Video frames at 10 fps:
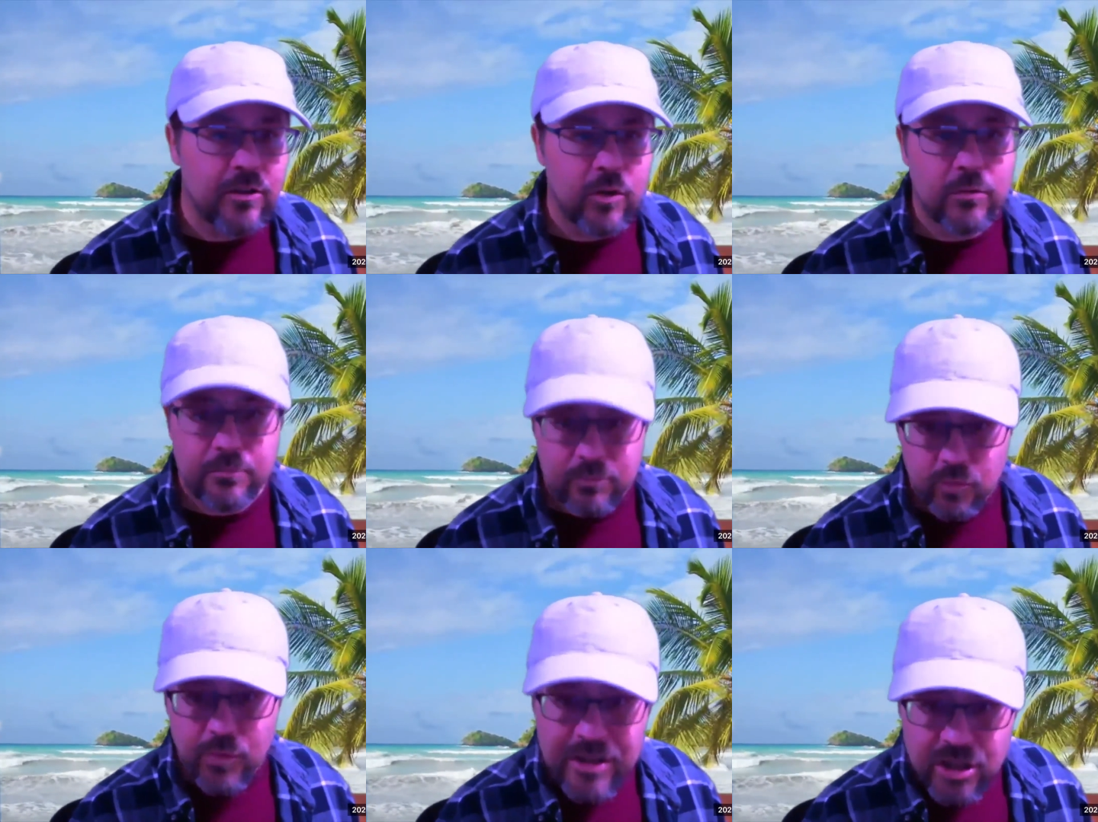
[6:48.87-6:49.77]
or
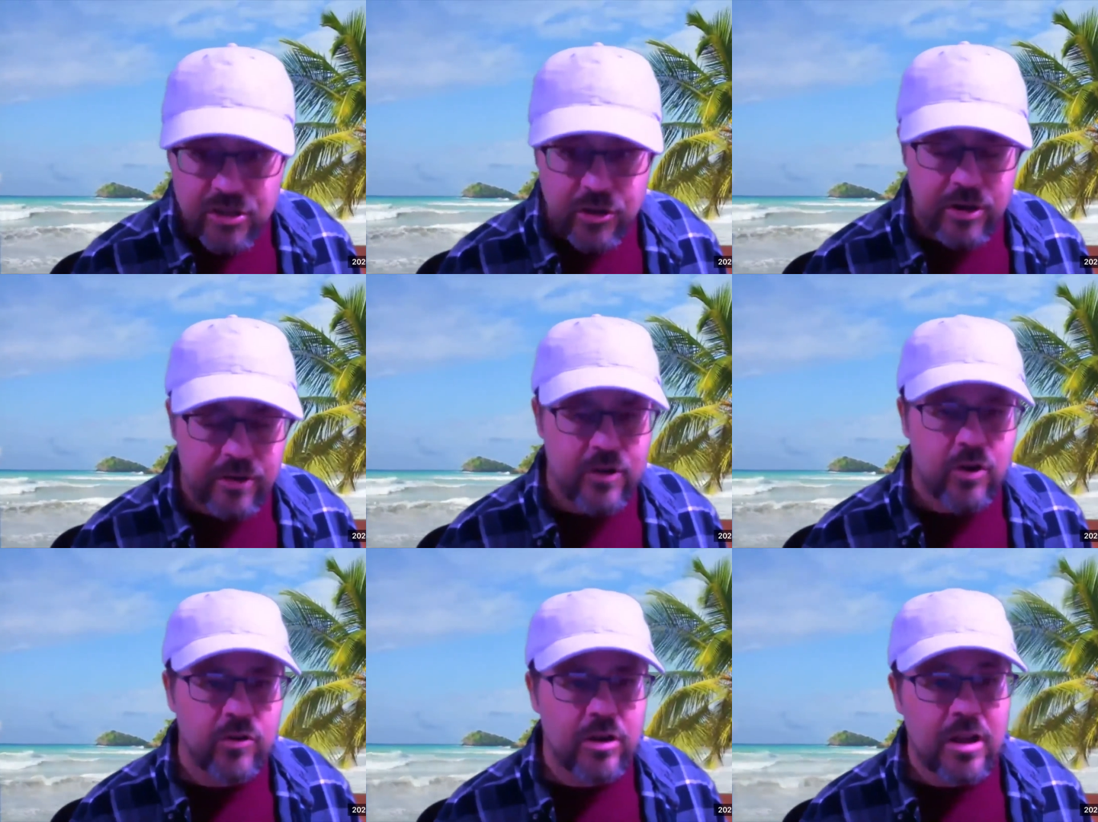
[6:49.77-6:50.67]
registering to
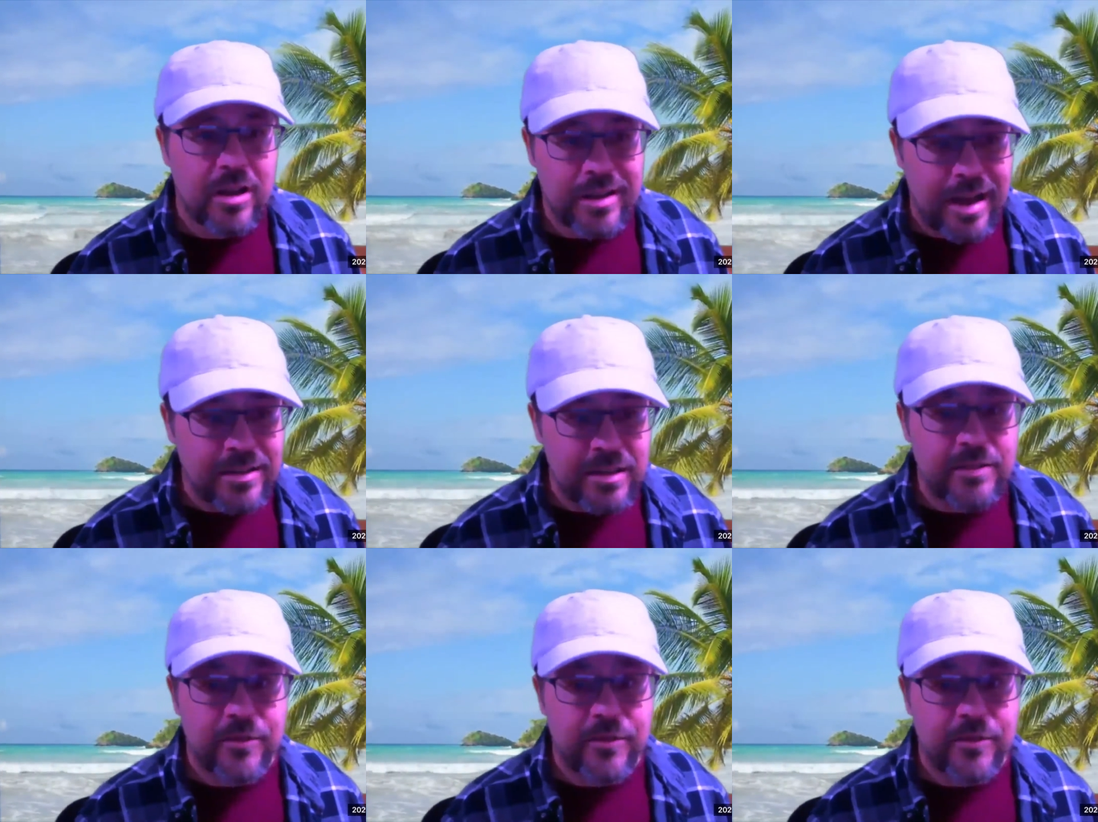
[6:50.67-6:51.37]
vote causes